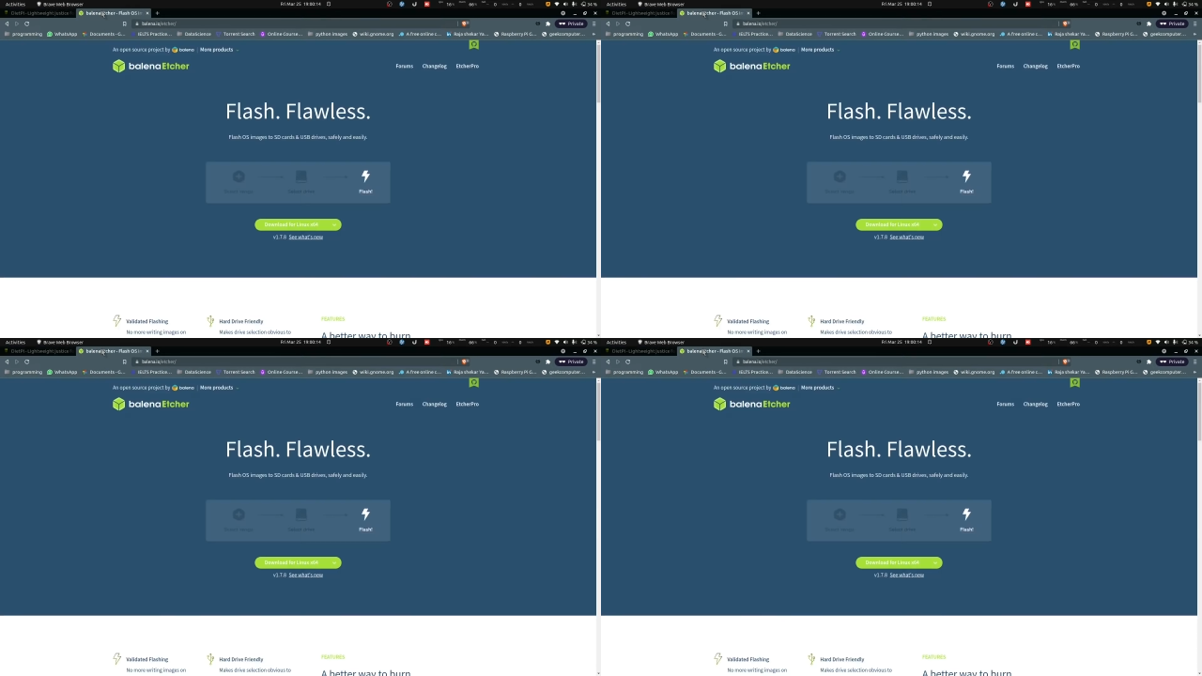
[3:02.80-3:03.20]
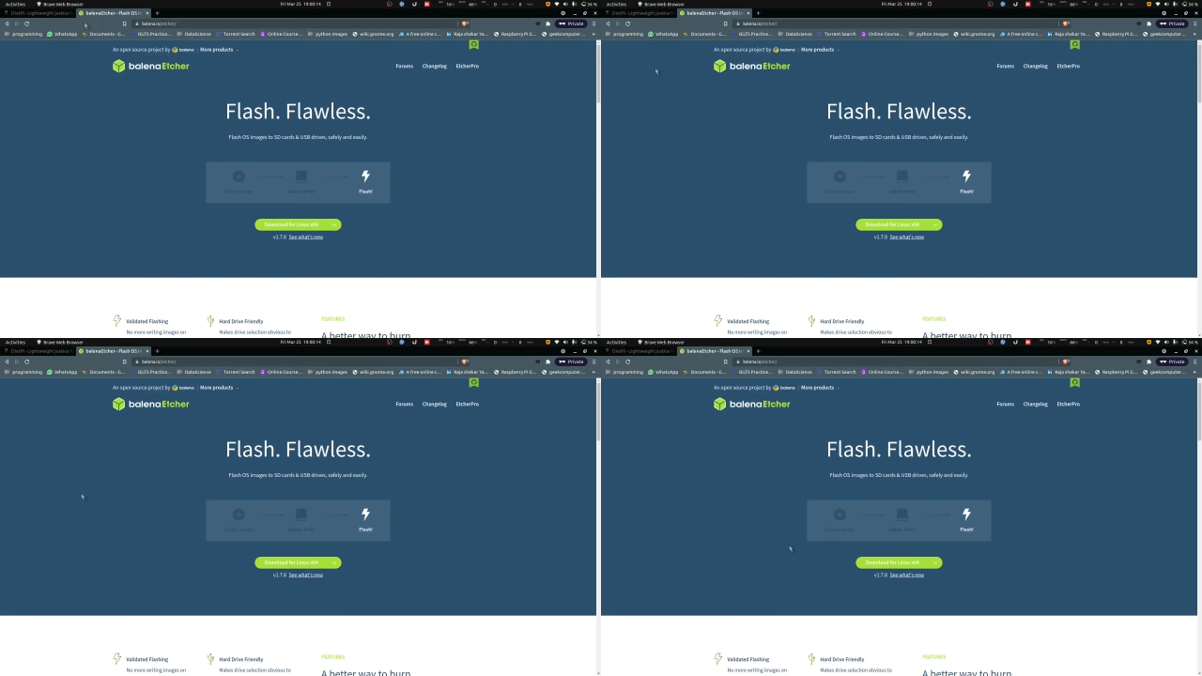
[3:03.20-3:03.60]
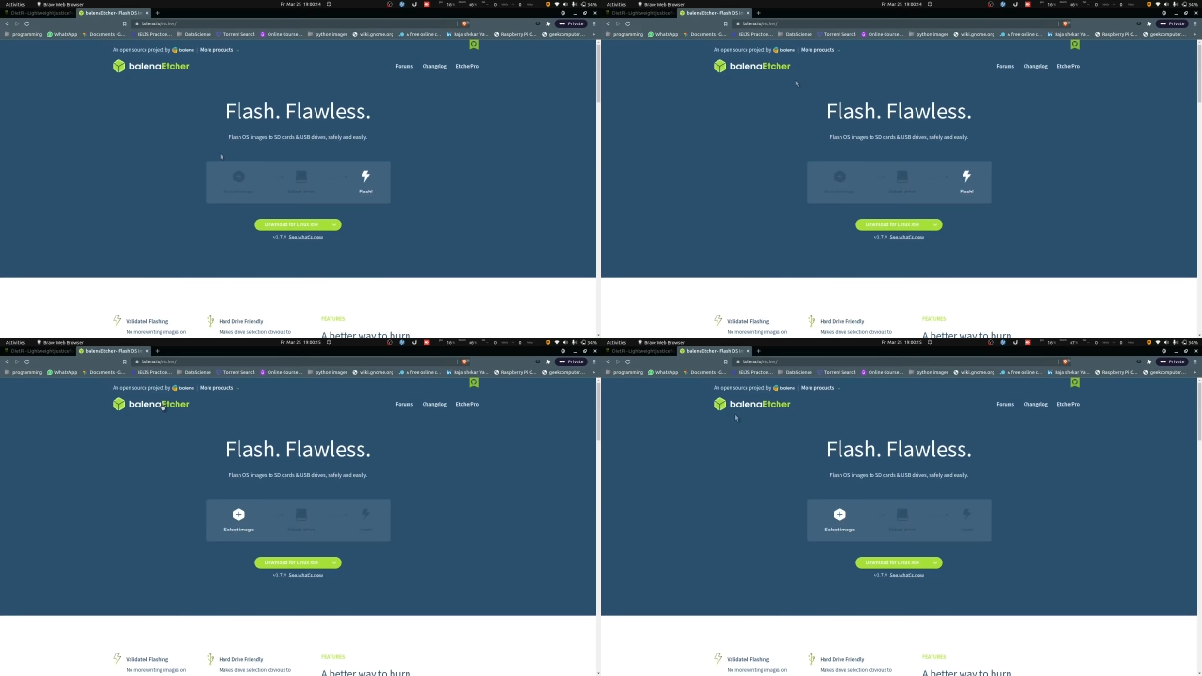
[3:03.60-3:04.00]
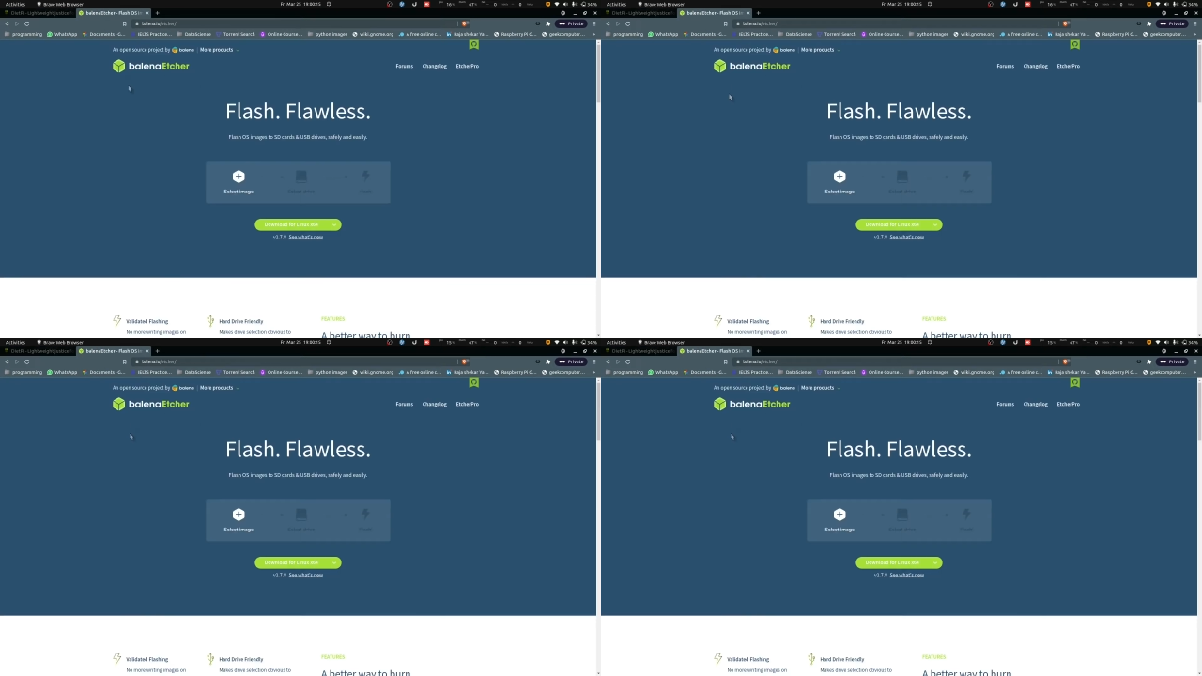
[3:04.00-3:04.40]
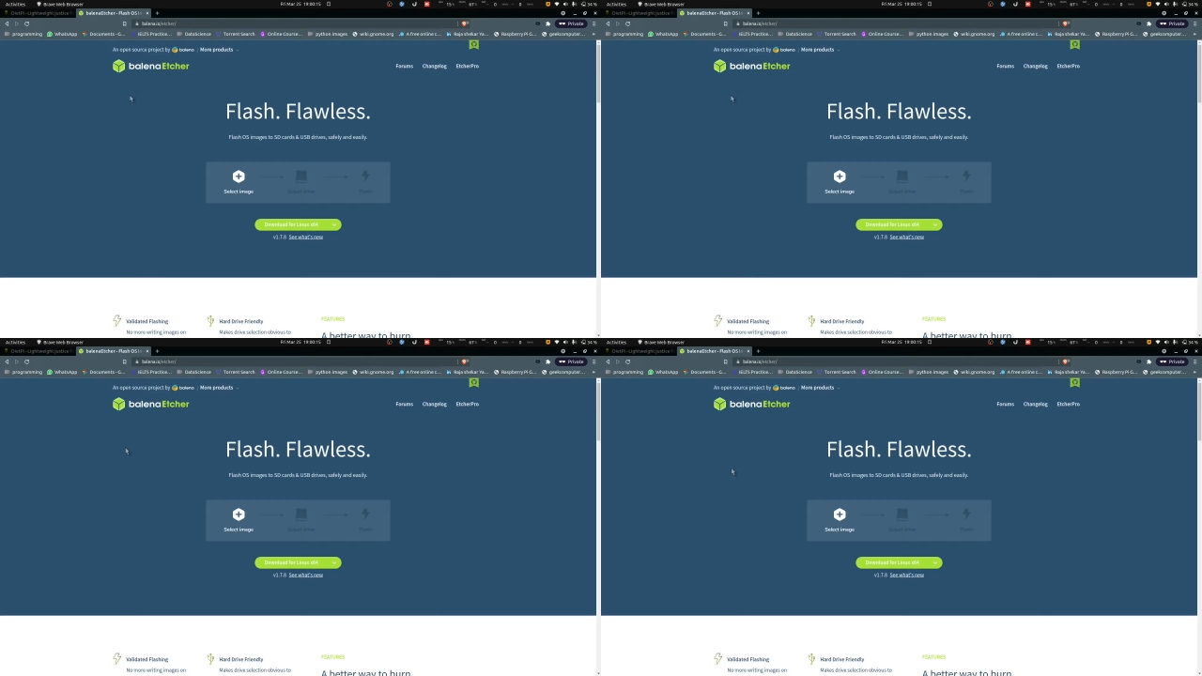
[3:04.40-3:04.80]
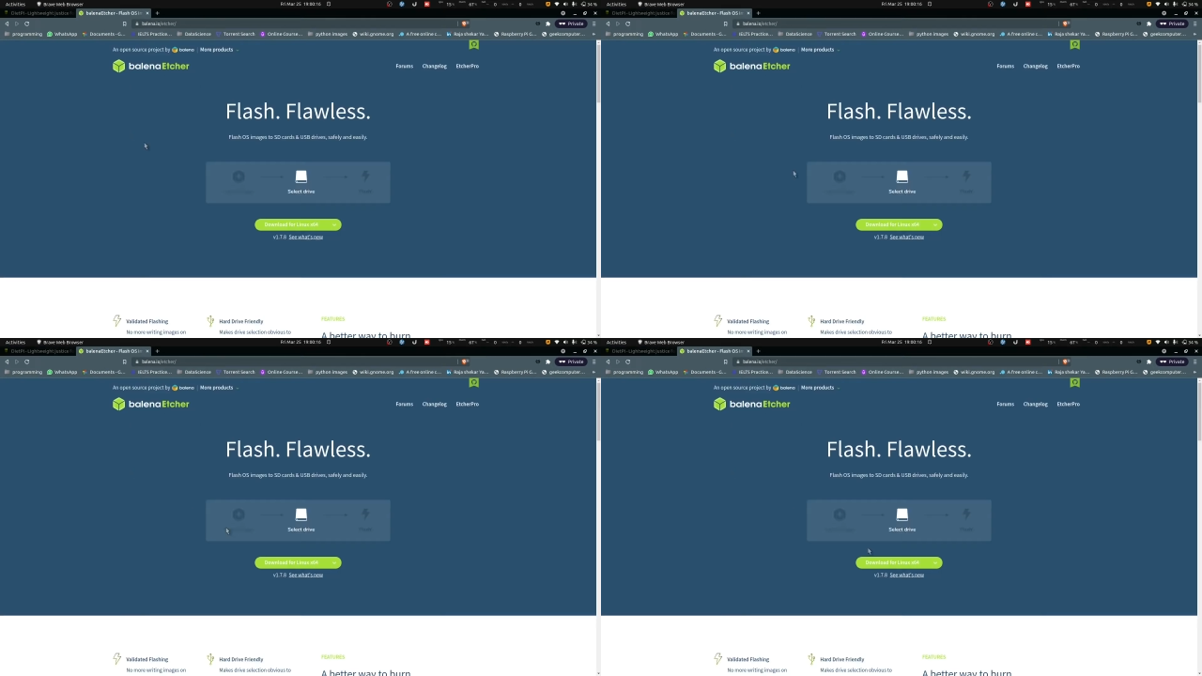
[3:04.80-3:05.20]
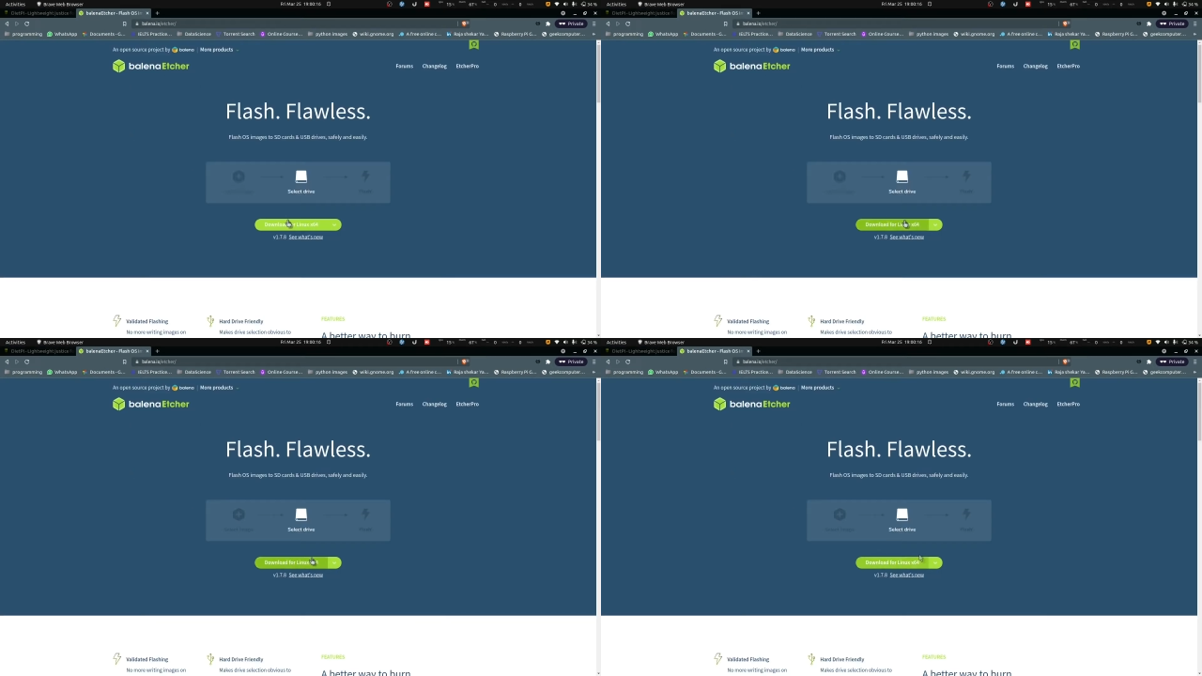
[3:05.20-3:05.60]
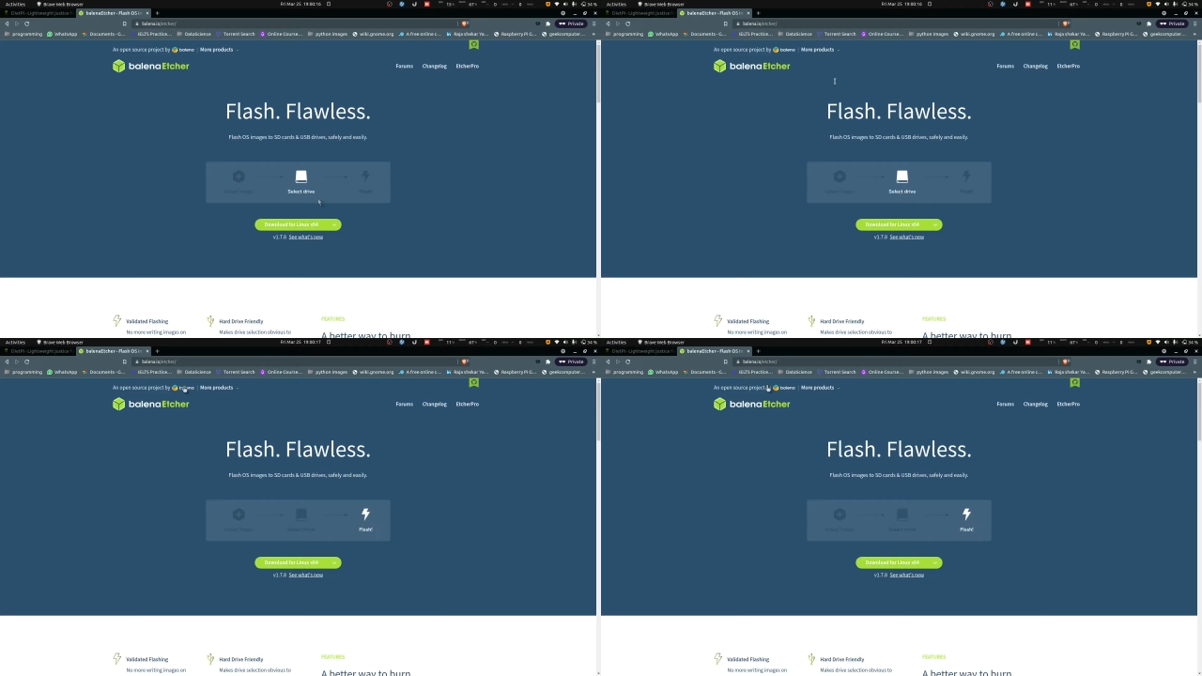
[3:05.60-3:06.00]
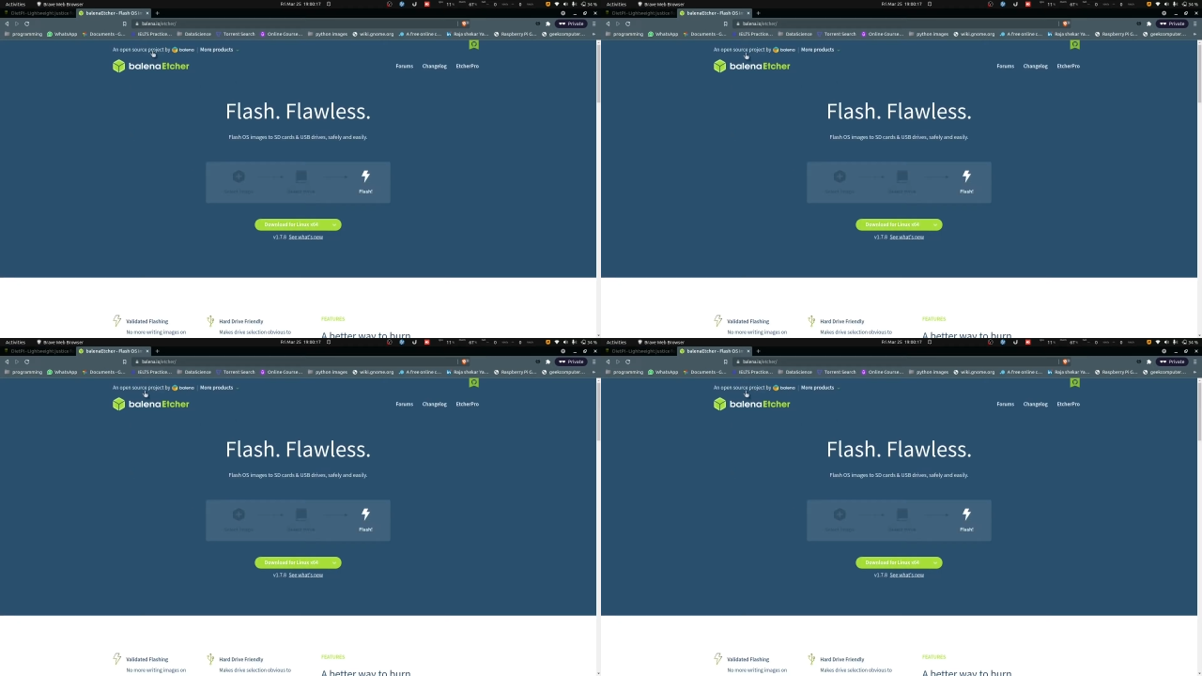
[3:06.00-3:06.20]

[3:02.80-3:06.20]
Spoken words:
No face is visible, so there are no lips to read.